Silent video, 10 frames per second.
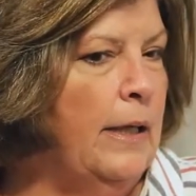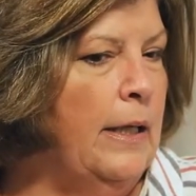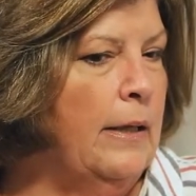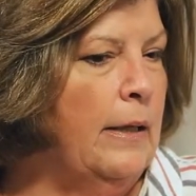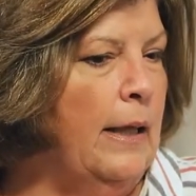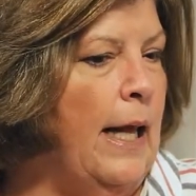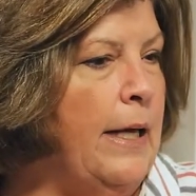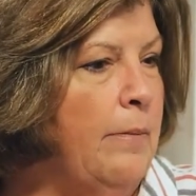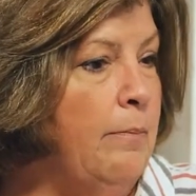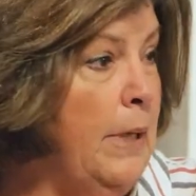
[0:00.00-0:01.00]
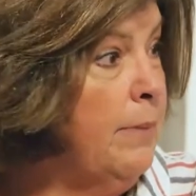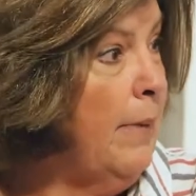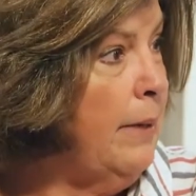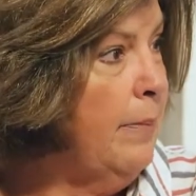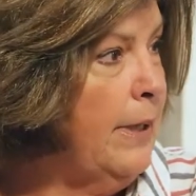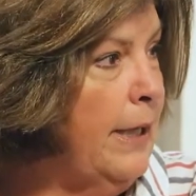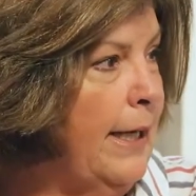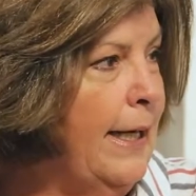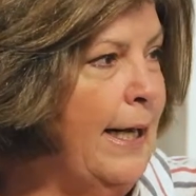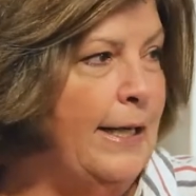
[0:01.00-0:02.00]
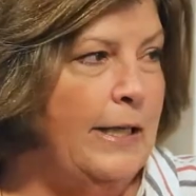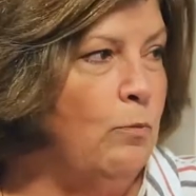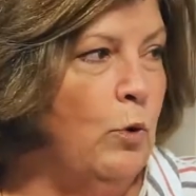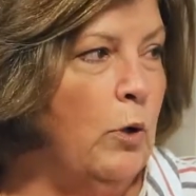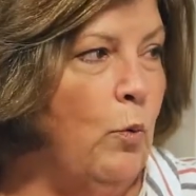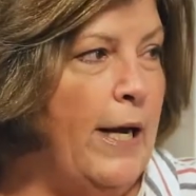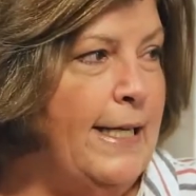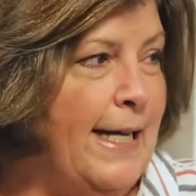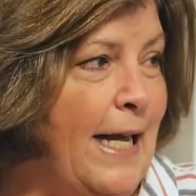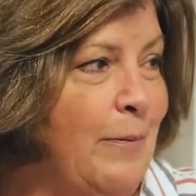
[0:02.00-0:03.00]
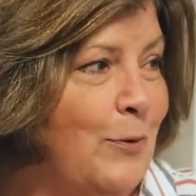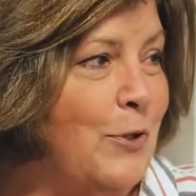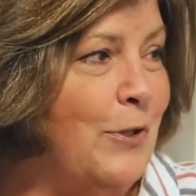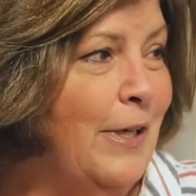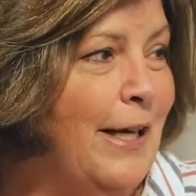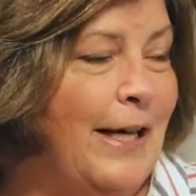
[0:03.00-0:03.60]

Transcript: it, like men made money, and I didn't want to wait tables,